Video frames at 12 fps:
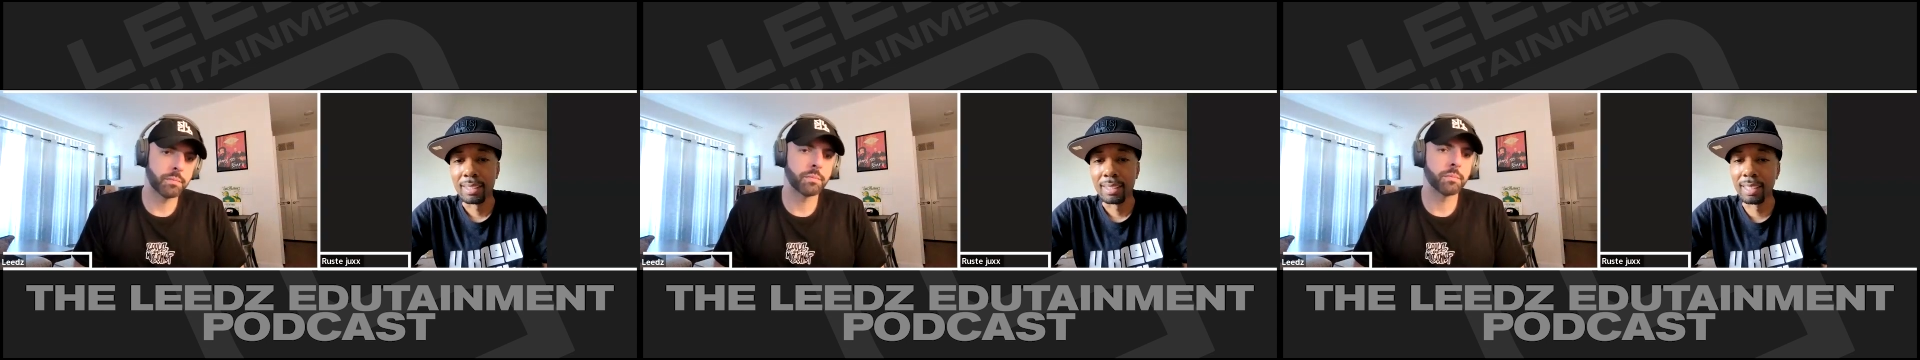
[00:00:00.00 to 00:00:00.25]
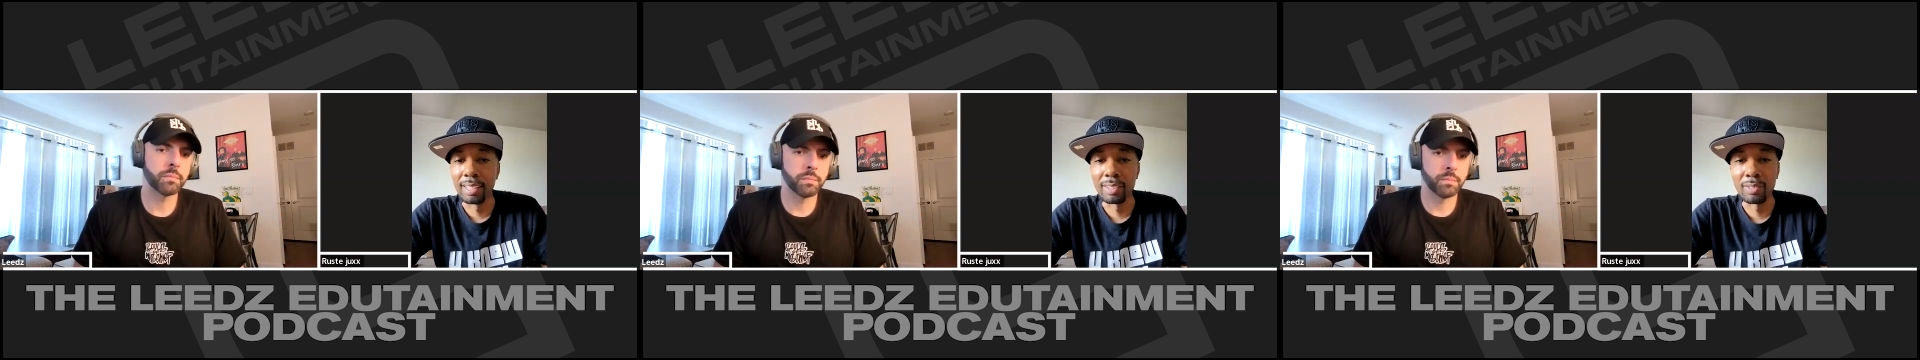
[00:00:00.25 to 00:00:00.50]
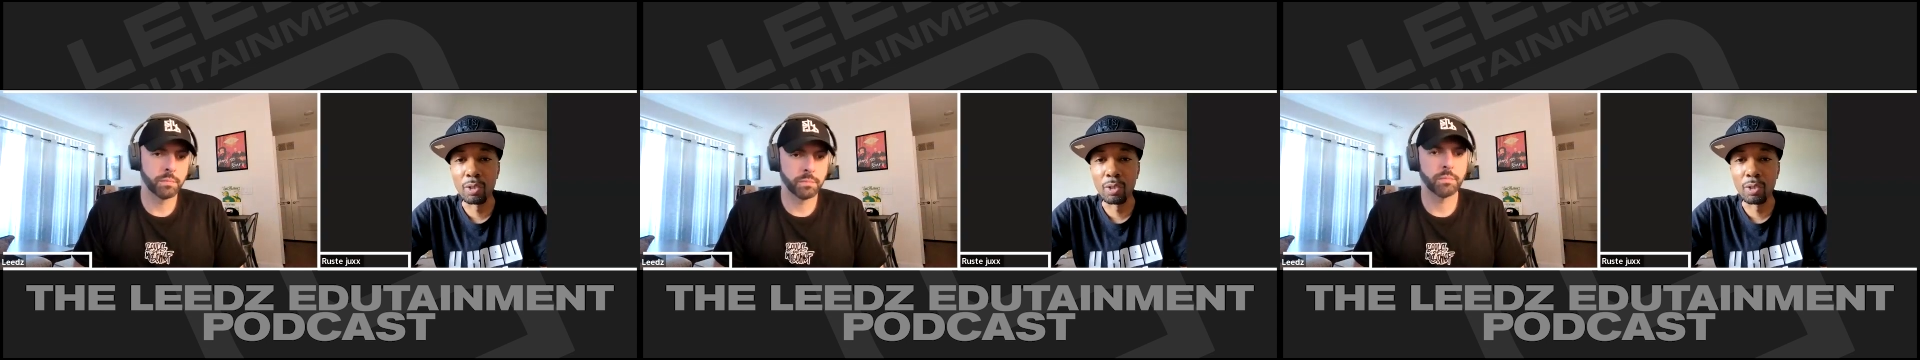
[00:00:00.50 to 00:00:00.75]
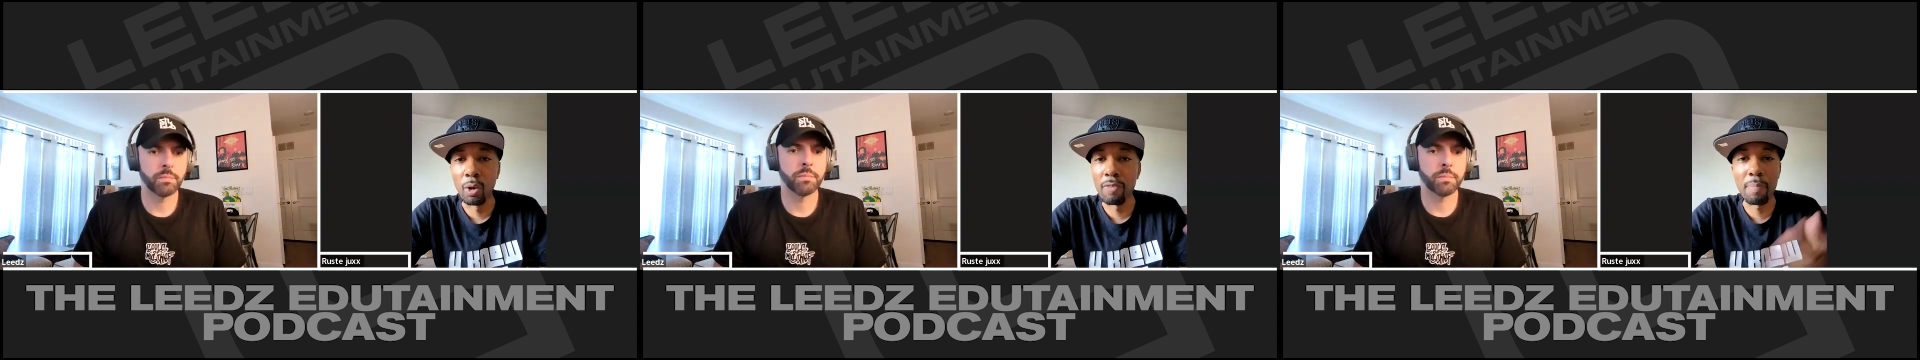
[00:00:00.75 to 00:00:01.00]
Speaker 1: and you
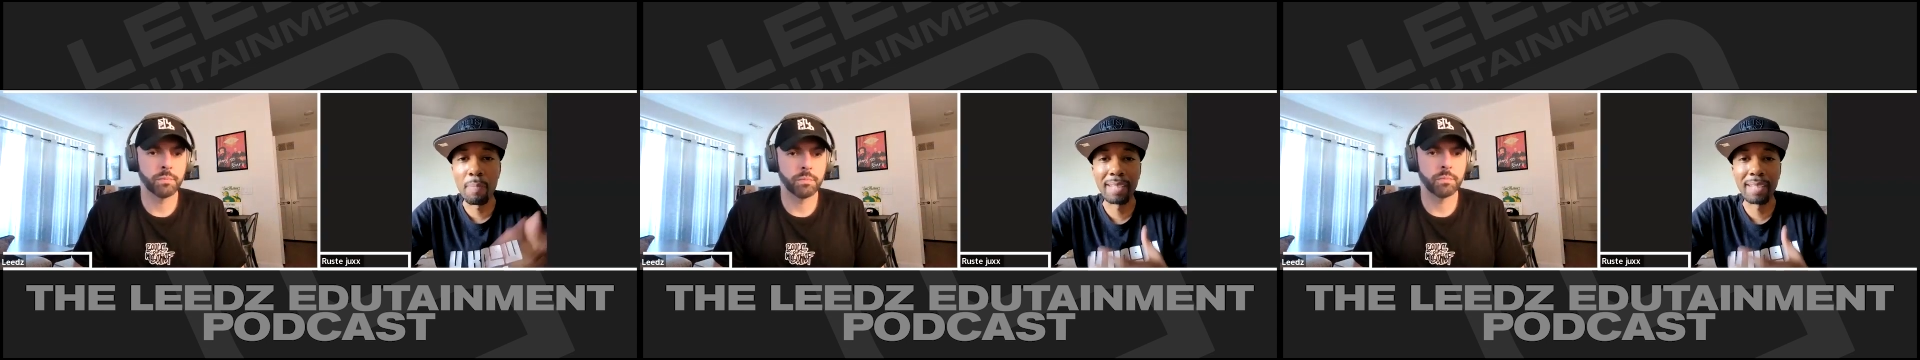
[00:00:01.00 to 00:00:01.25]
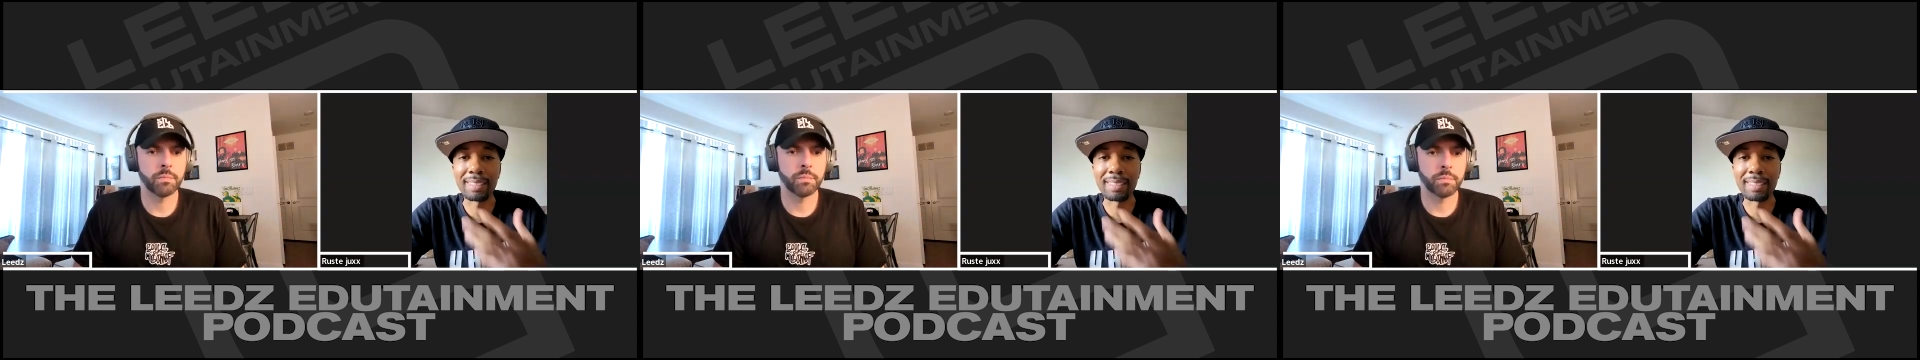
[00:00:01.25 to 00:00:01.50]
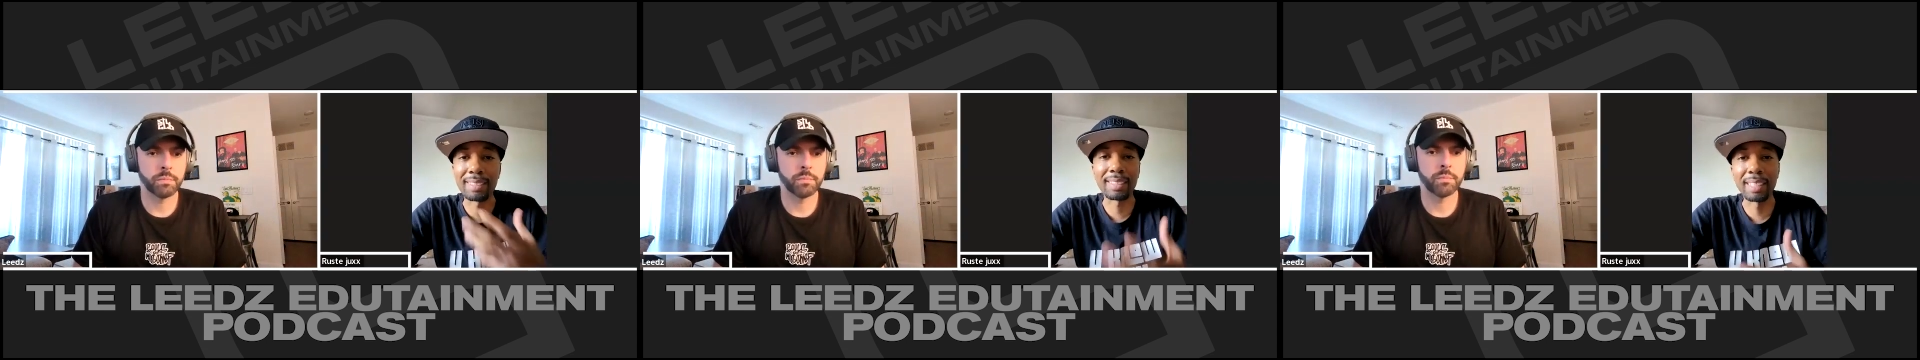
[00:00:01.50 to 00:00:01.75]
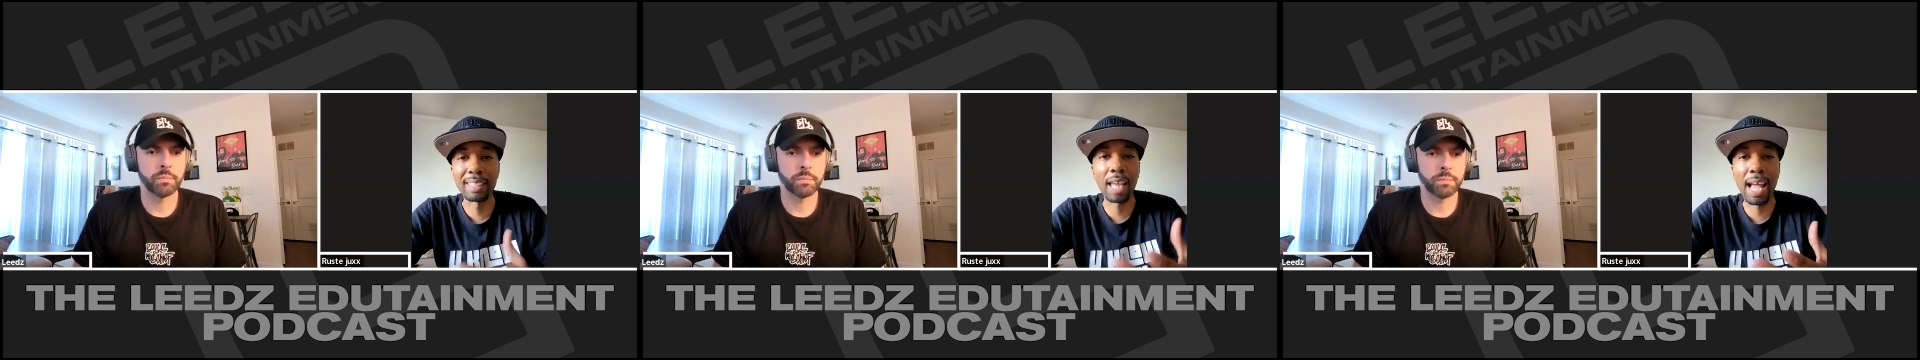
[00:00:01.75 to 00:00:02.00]
know everybody's
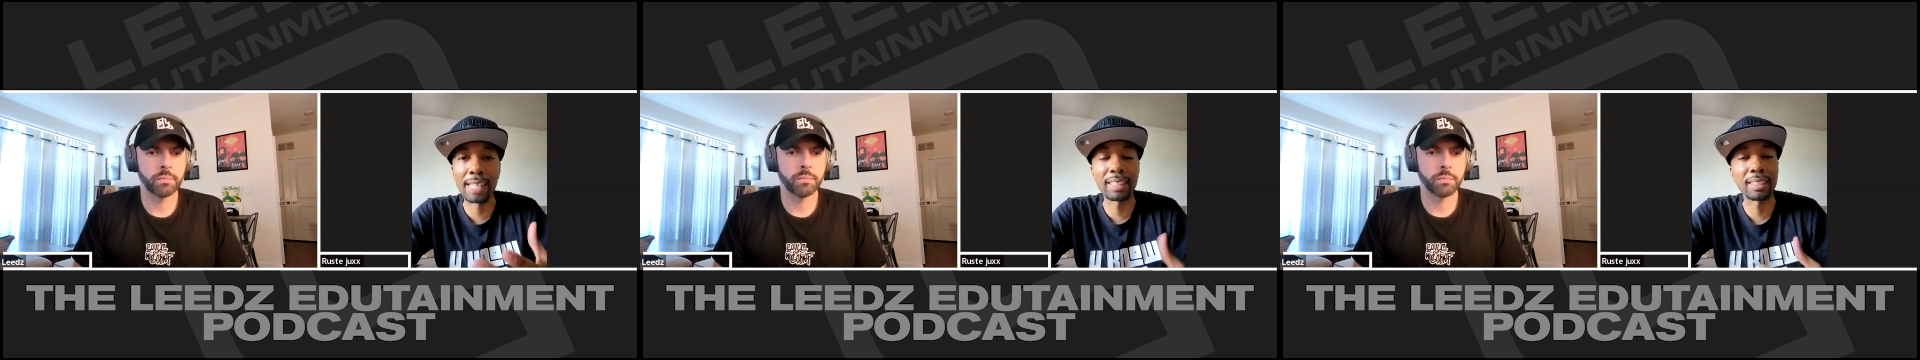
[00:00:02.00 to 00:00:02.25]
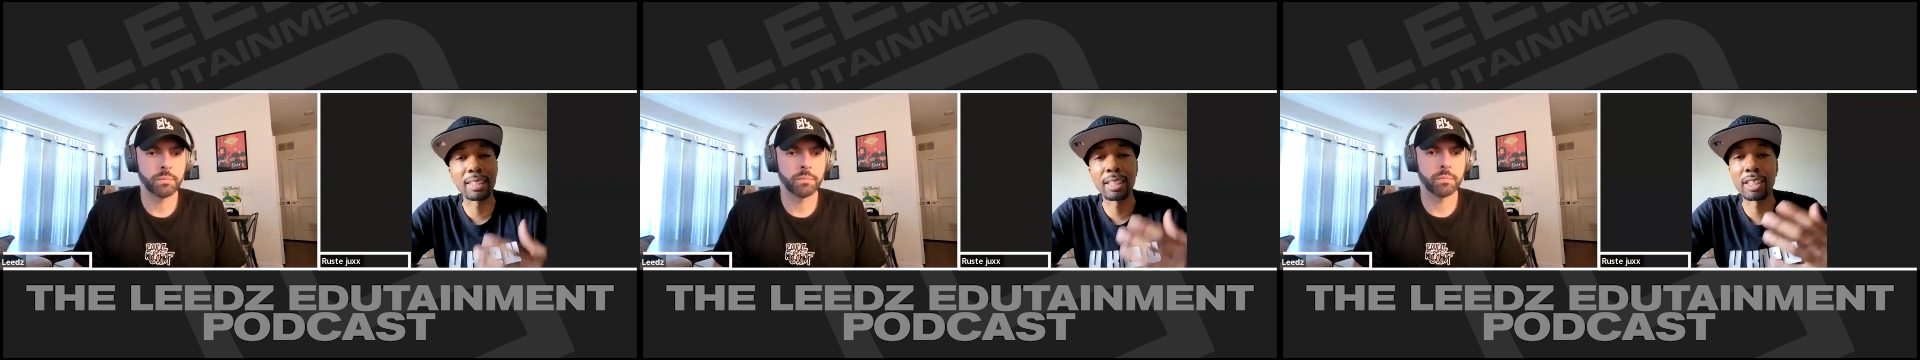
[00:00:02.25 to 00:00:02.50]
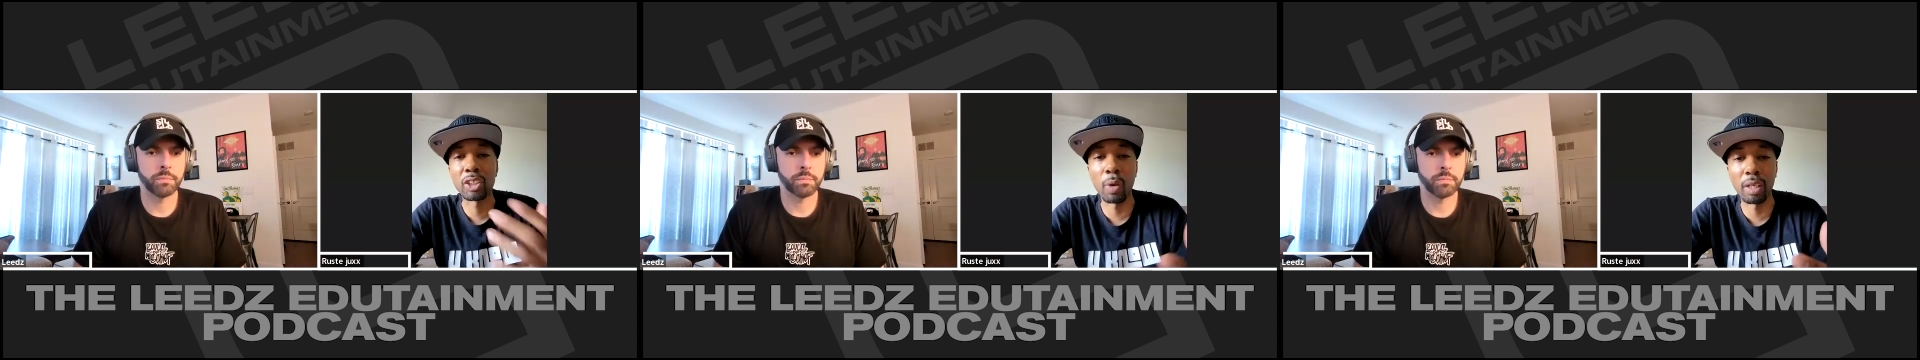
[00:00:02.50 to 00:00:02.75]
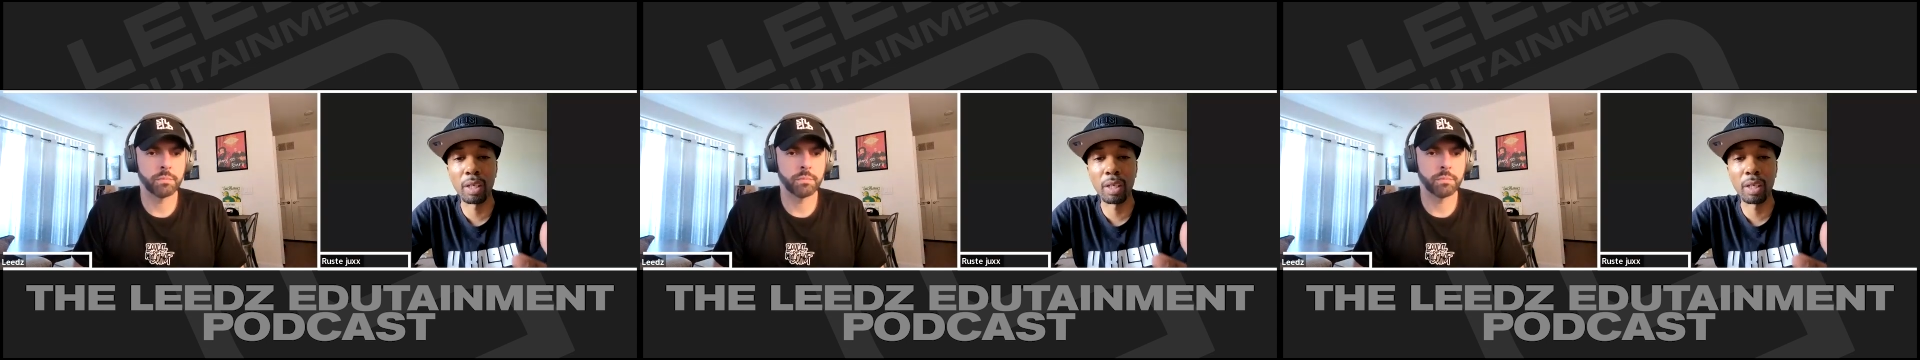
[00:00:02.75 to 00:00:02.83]
singing the classics and as